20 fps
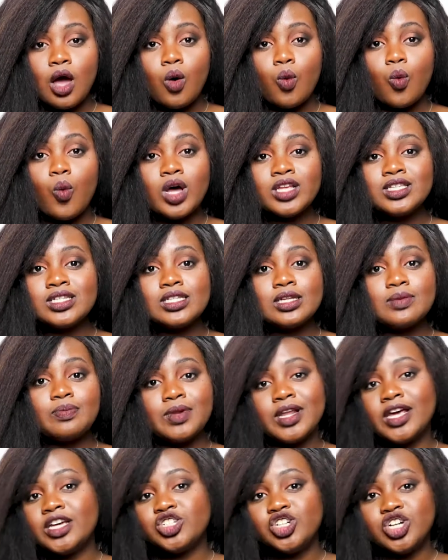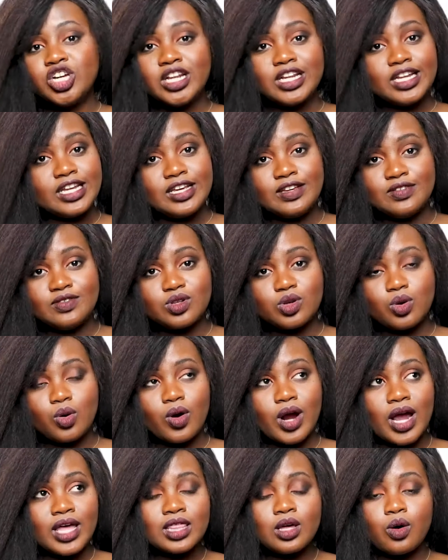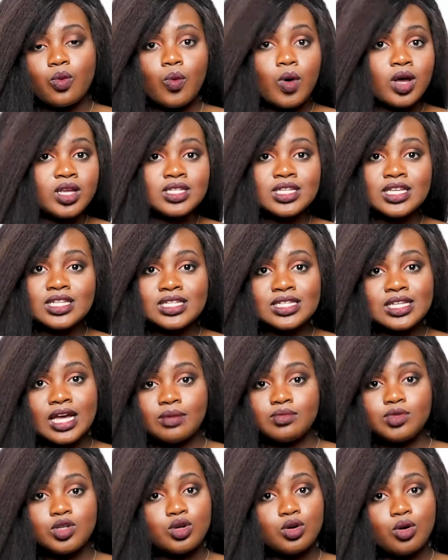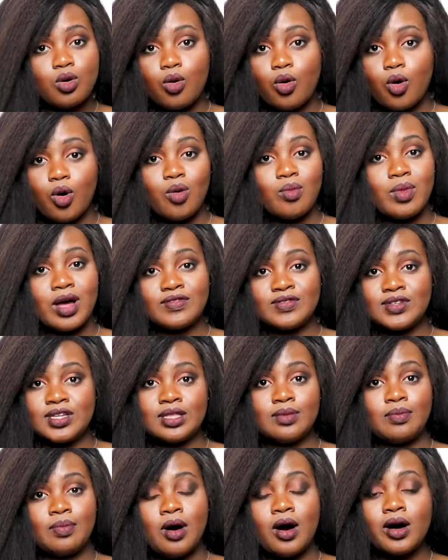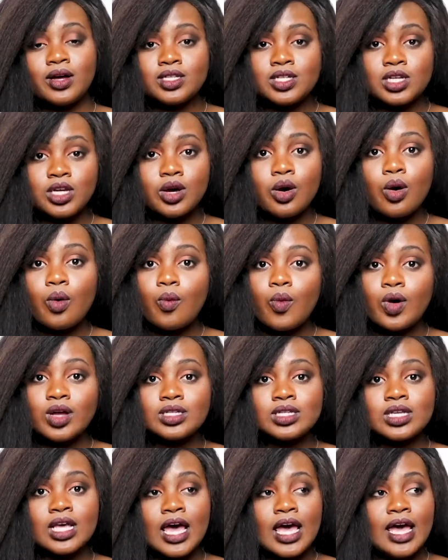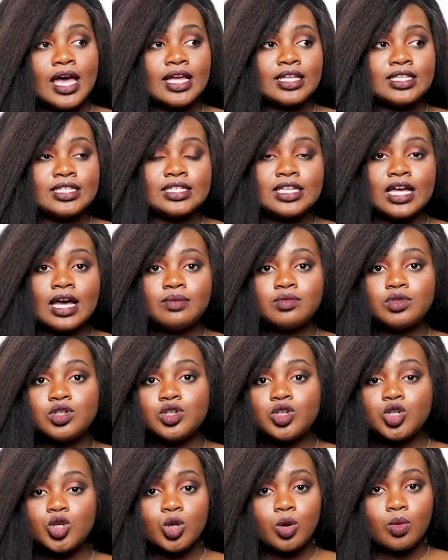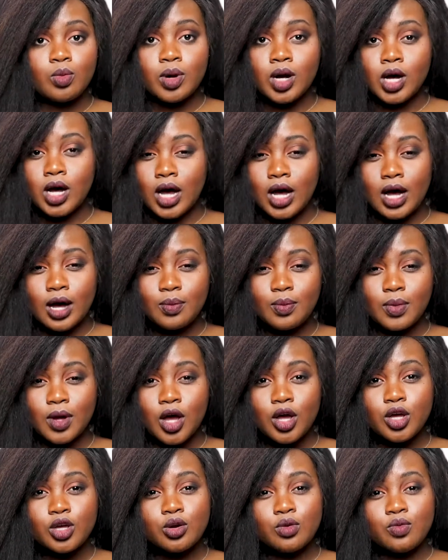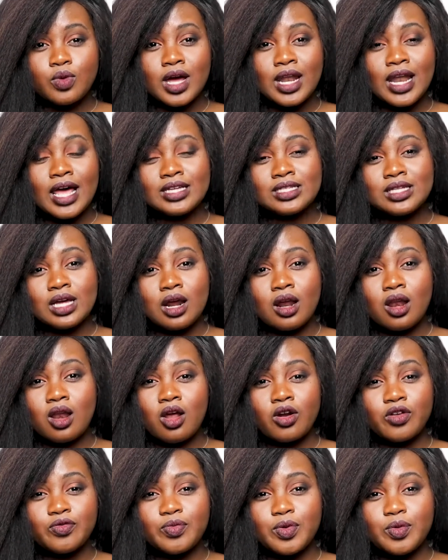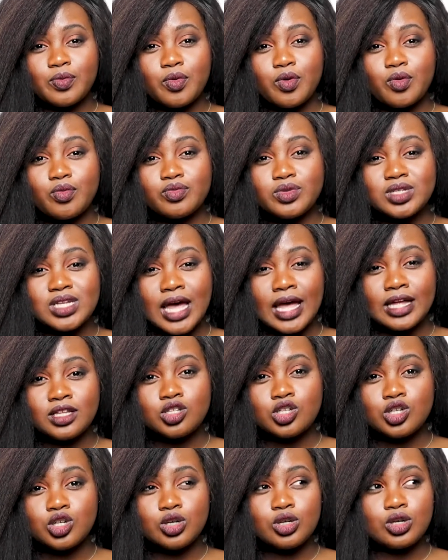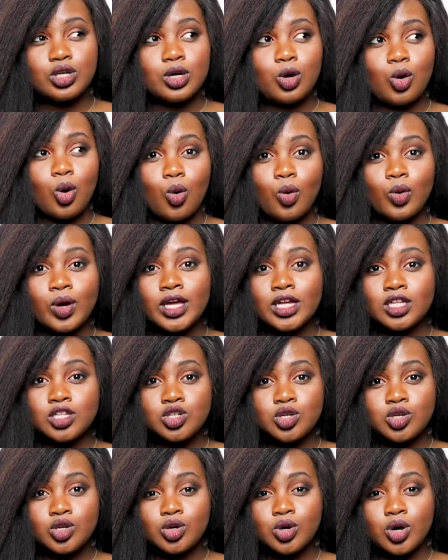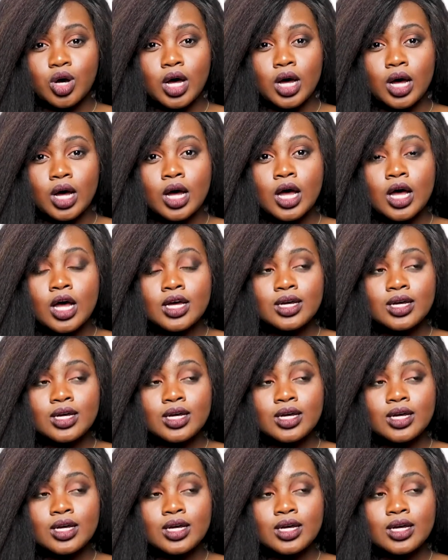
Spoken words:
Once the pleasure leaves, or rather once it's time to go home after the party, or once it's time to sober up, you realize that a lot of people tend to go into a